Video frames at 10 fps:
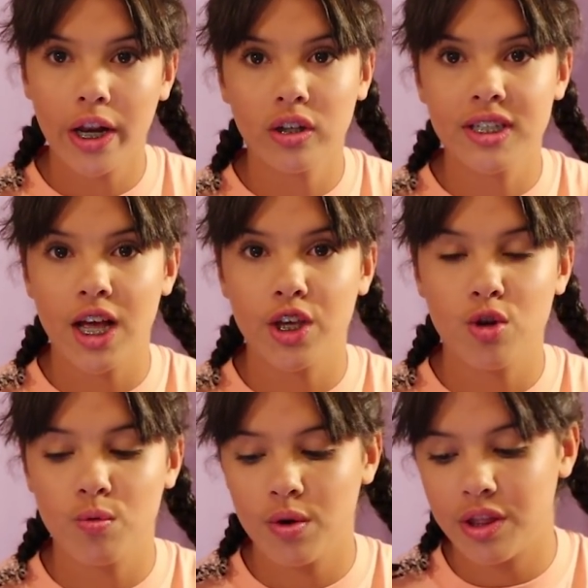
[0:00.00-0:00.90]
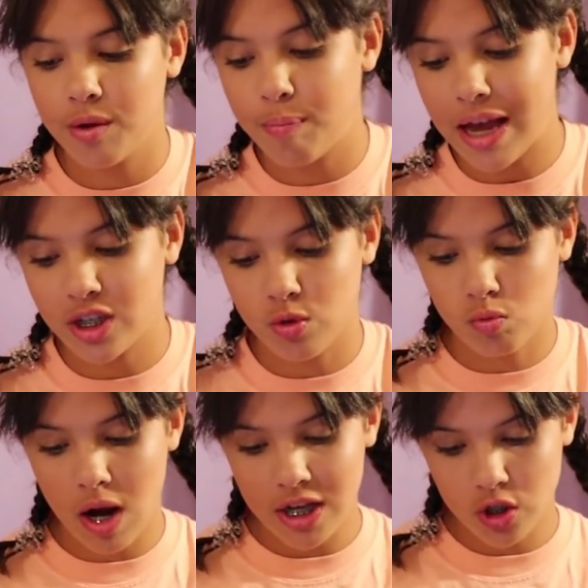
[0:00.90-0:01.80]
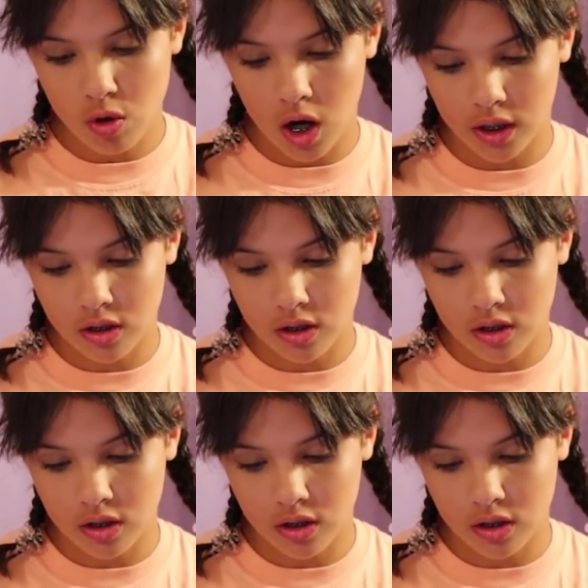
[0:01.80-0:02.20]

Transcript: it'll tell you the best restaurant,